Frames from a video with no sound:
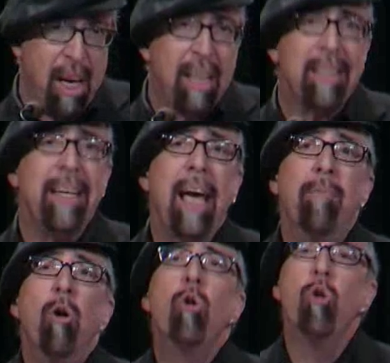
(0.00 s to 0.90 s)
to name
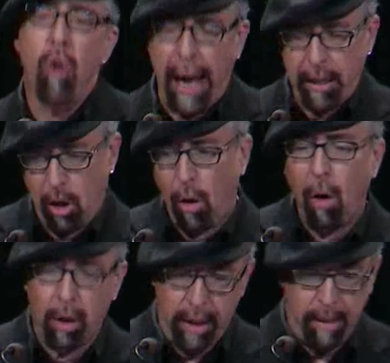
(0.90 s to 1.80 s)
who had
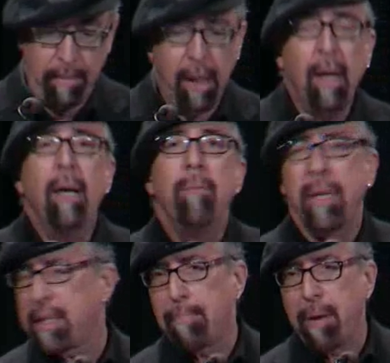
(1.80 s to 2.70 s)
called him,
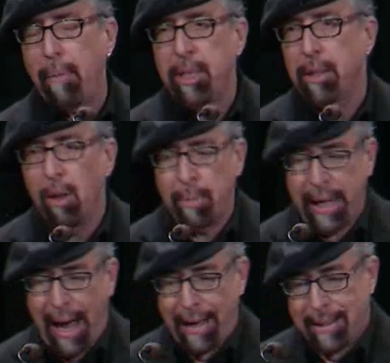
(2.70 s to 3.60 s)
because I promise you
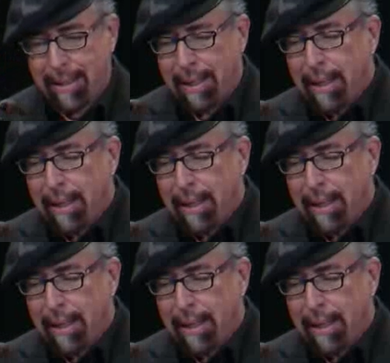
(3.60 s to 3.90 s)
nobody asked.